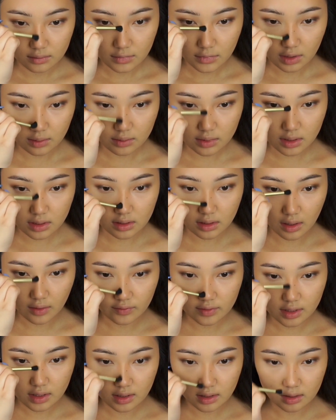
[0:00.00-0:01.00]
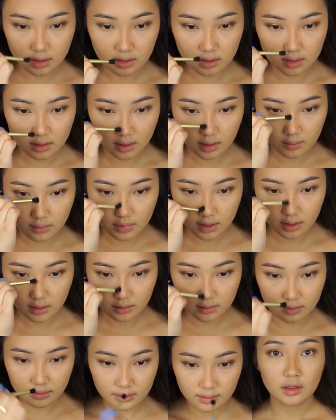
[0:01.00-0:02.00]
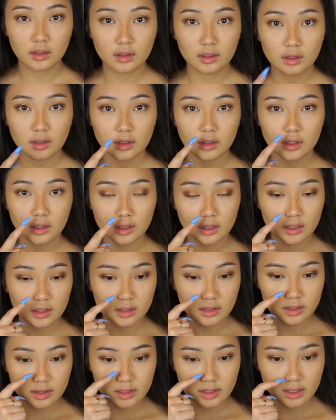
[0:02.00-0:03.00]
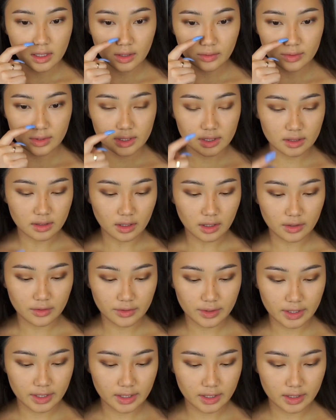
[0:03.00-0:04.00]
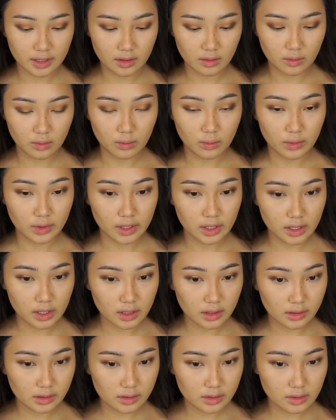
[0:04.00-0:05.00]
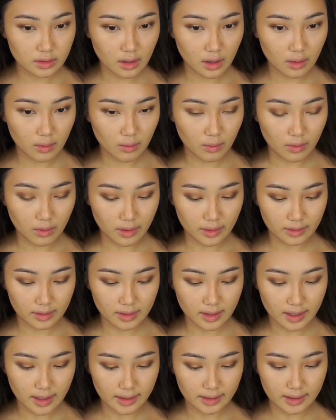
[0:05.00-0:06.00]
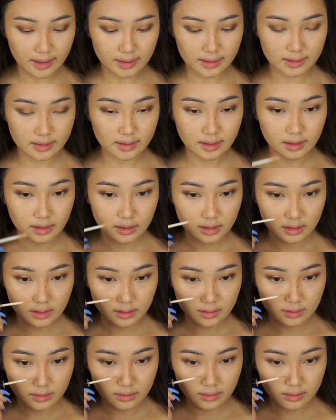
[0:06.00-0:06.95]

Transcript: I'm just softening this up now. And then you see how it's dark right here? We do not want that. That is not cute.